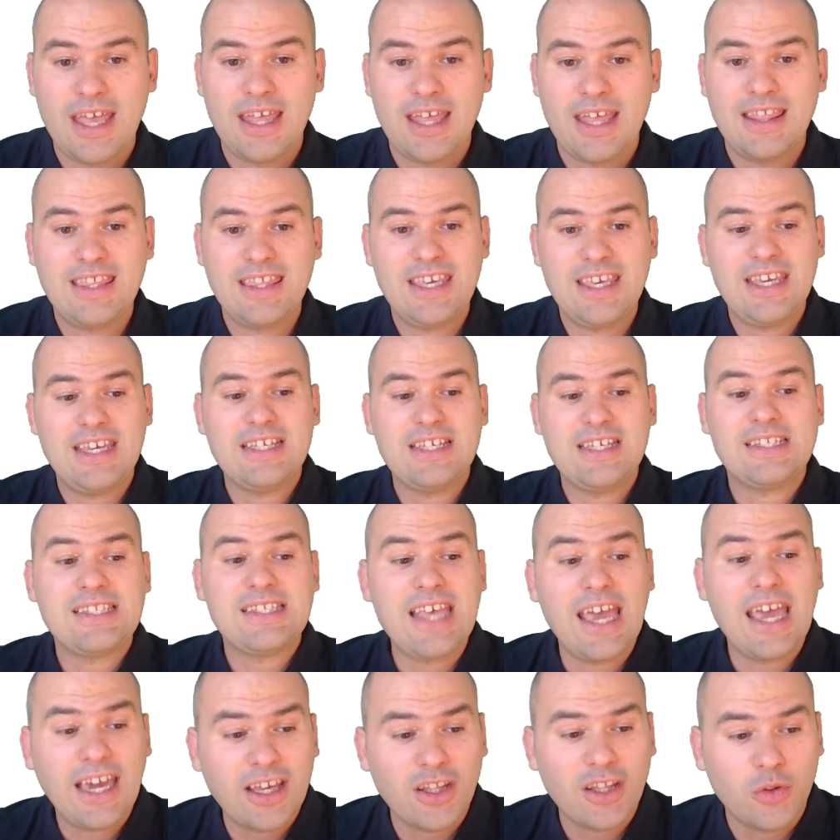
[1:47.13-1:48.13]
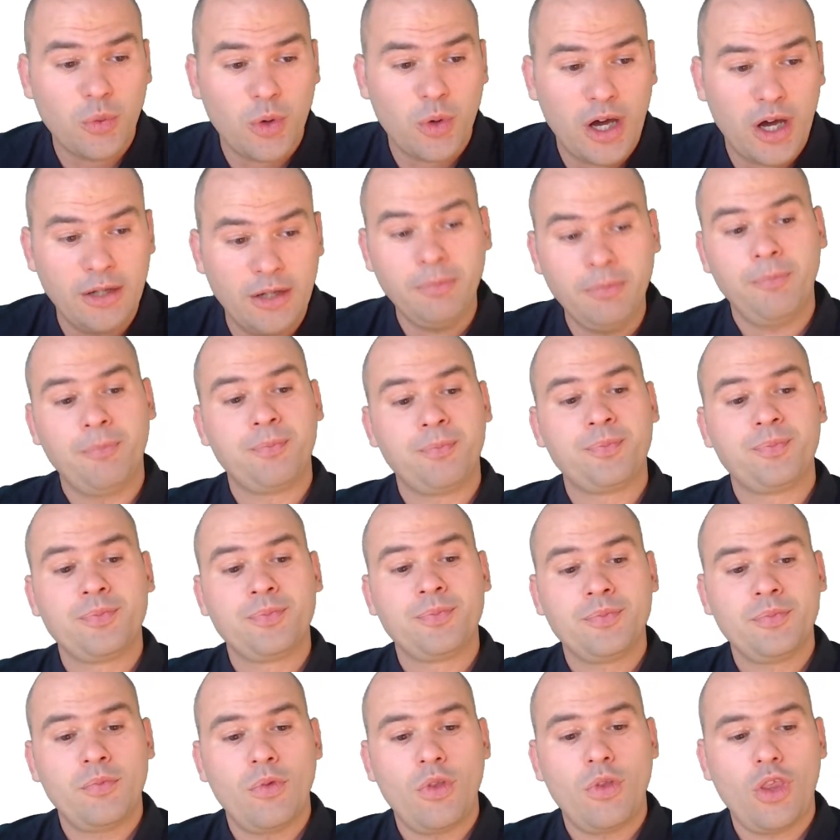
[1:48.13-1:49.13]
The second one
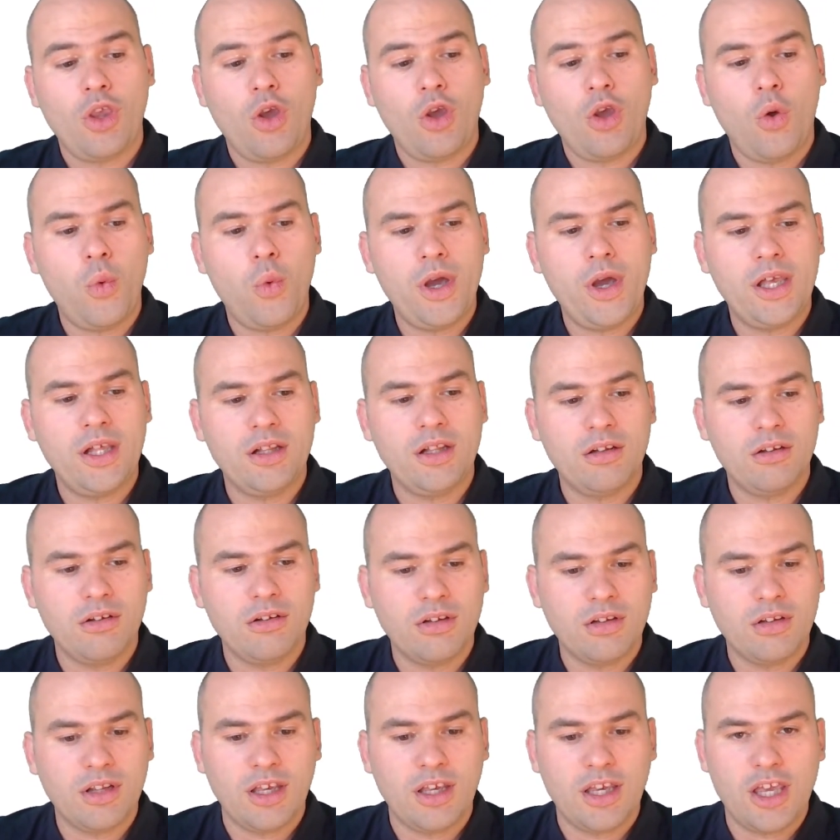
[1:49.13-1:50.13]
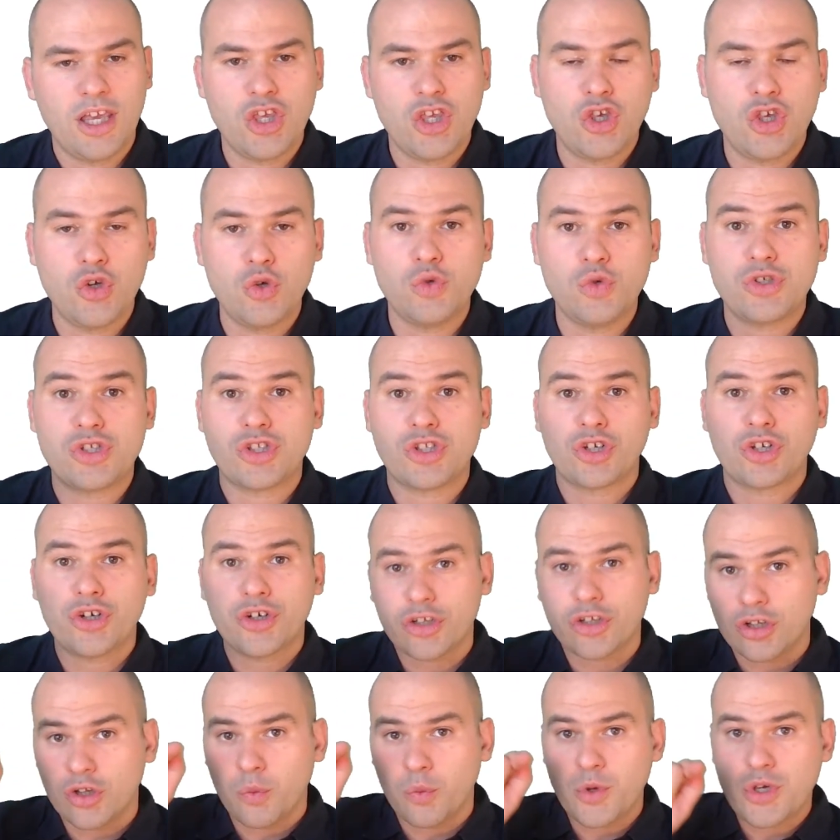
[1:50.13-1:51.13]
will use
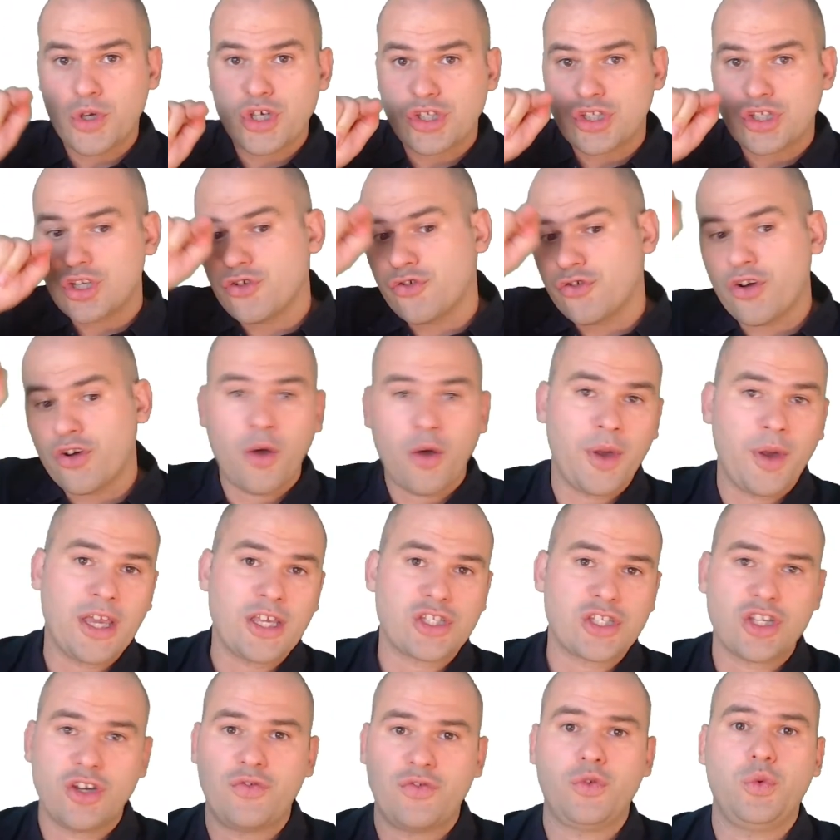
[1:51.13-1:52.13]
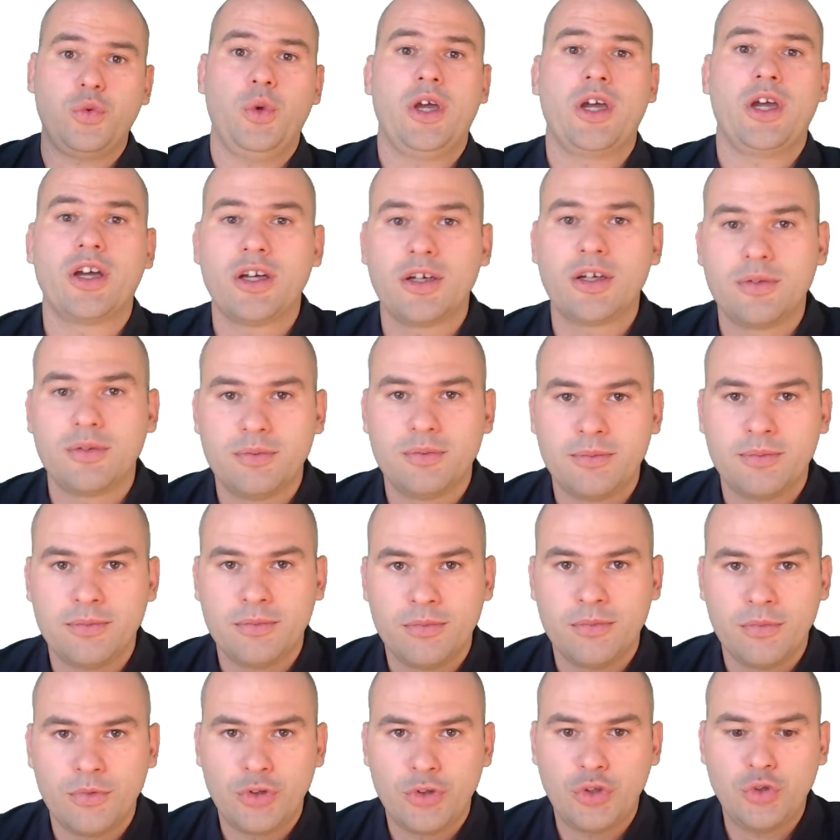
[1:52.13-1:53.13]
Turtle, which is a drawing software,
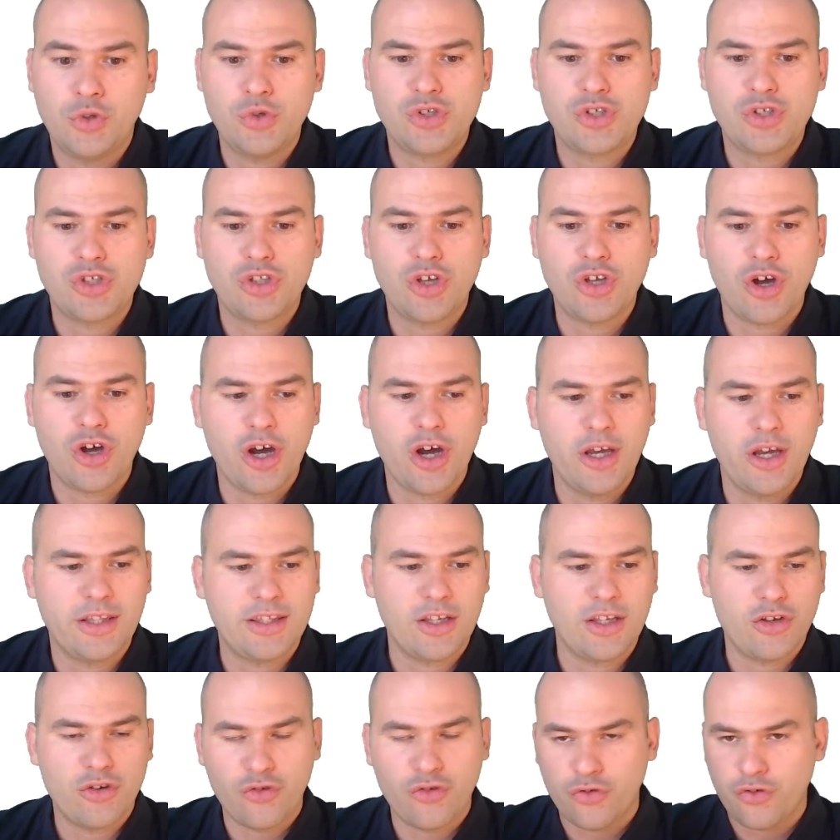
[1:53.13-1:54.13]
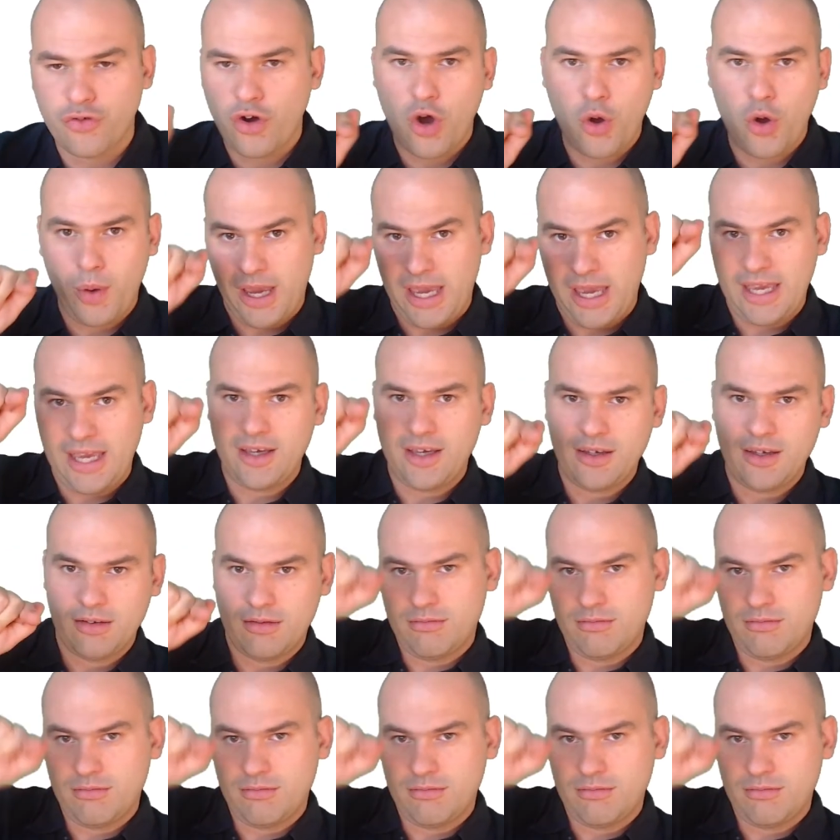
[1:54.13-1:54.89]
to start drawing